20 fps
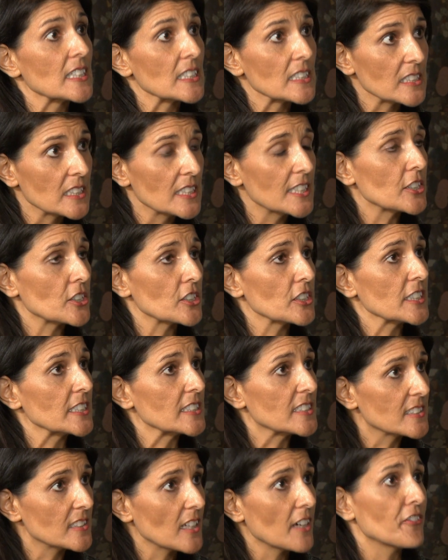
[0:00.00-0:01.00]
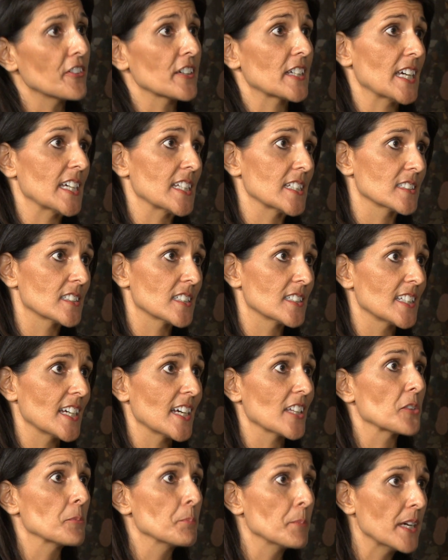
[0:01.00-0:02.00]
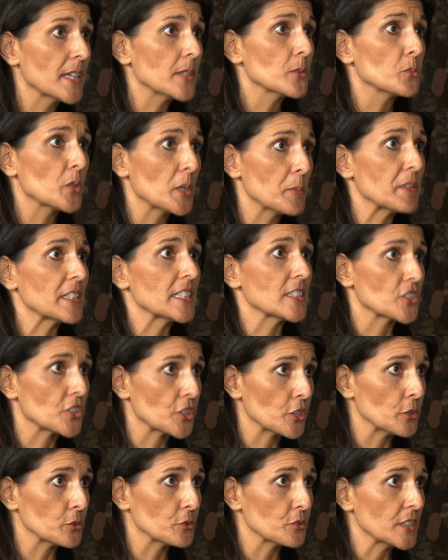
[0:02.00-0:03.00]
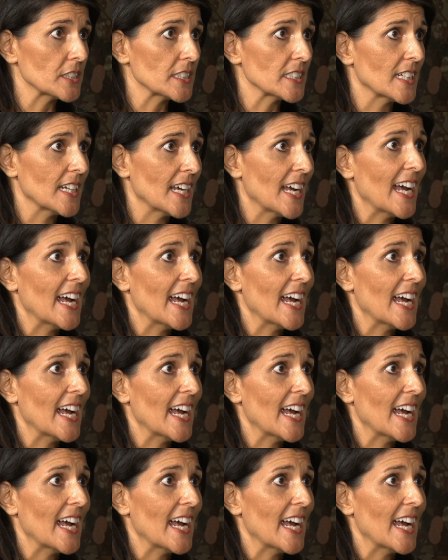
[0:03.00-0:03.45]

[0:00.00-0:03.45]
literally suffocated to death men, women, and children